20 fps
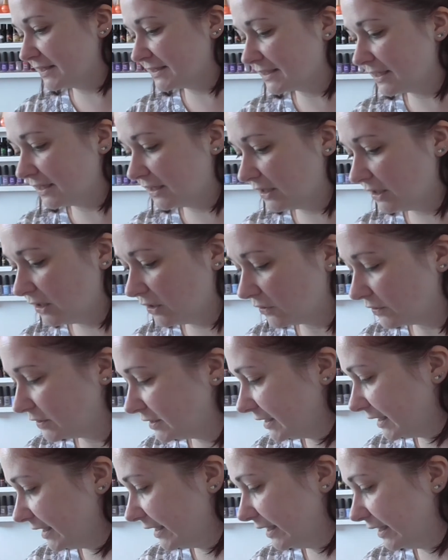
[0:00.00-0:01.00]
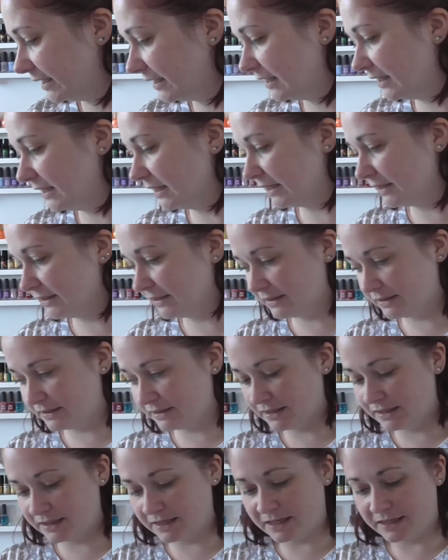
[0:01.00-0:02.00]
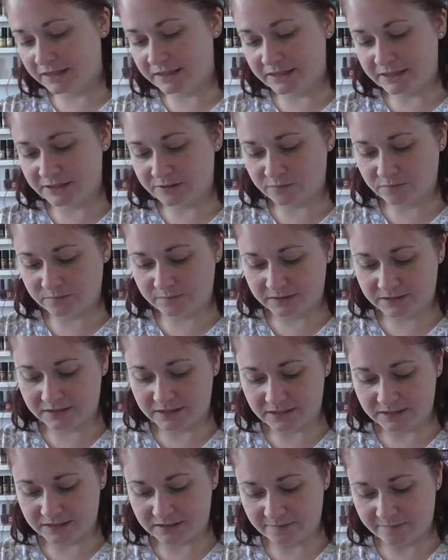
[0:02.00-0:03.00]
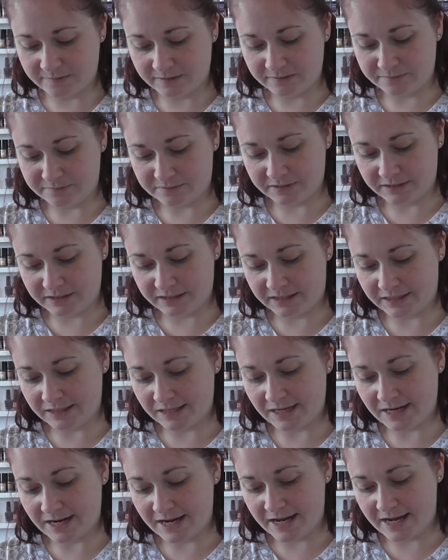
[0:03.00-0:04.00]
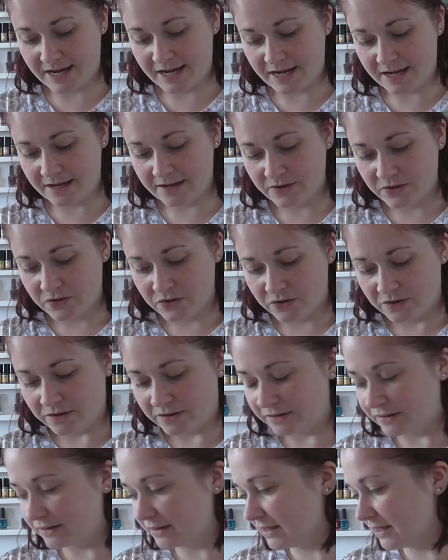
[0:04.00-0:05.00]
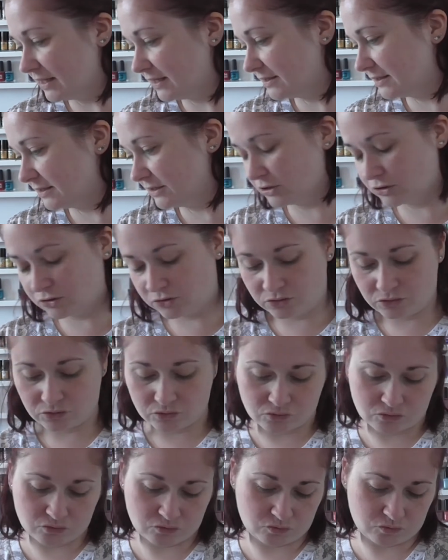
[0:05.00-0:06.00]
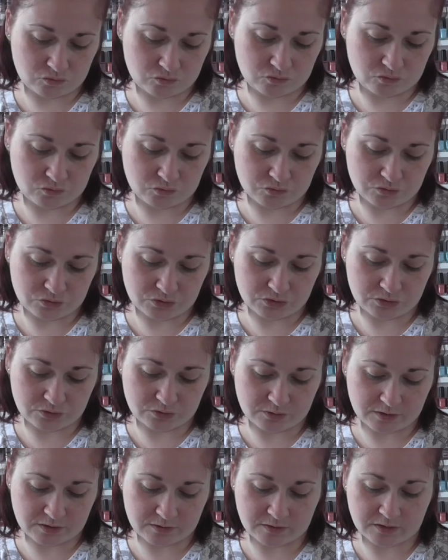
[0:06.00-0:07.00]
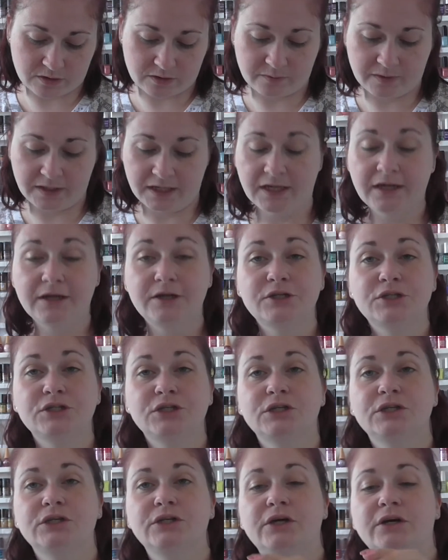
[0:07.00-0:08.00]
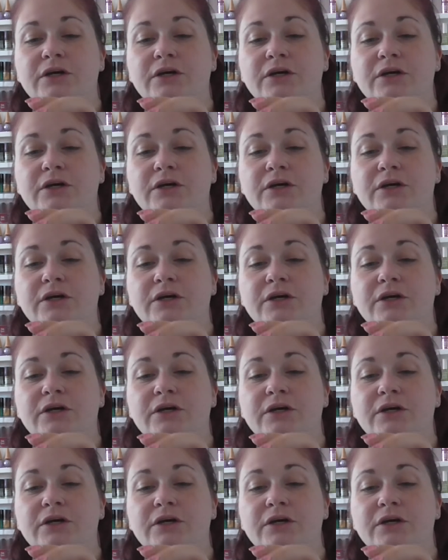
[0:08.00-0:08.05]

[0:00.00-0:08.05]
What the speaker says: is a Lottie London, and this one was sent to me by Claire. This is called, where are we, Intern